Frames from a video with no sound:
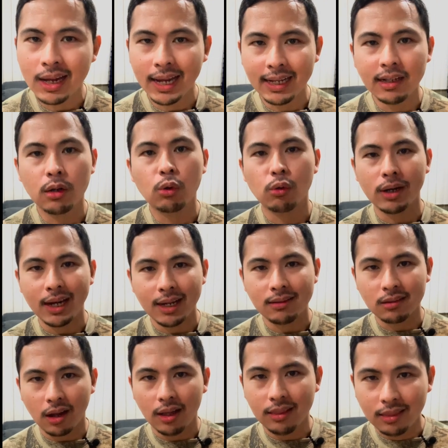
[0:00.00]
and it
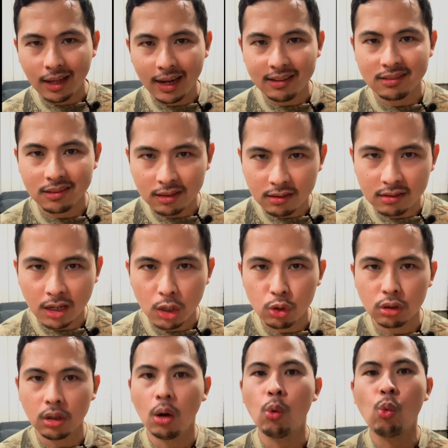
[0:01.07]
creates a nice
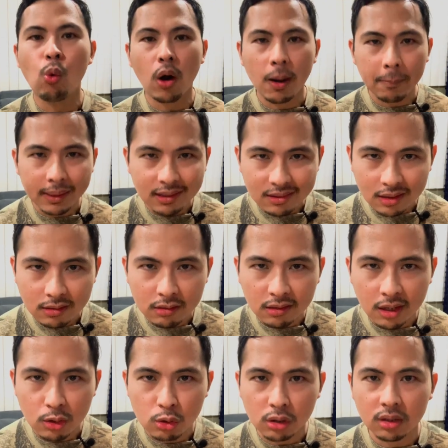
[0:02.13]
sensation, a warming
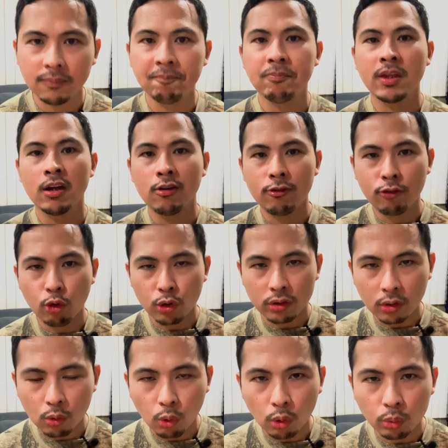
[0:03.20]
sensation for
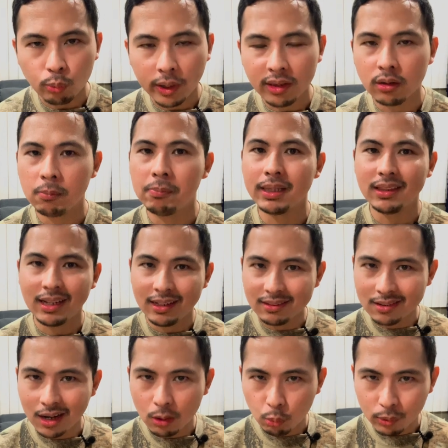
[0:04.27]
the cold weather, but then it's got